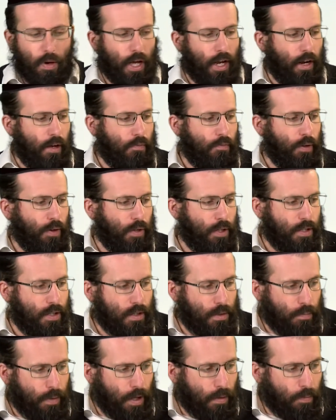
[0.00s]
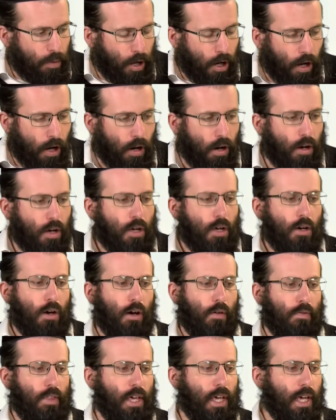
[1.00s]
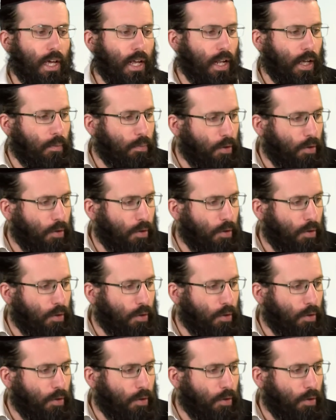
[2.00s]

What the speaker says: and I feel this is a big part of the healing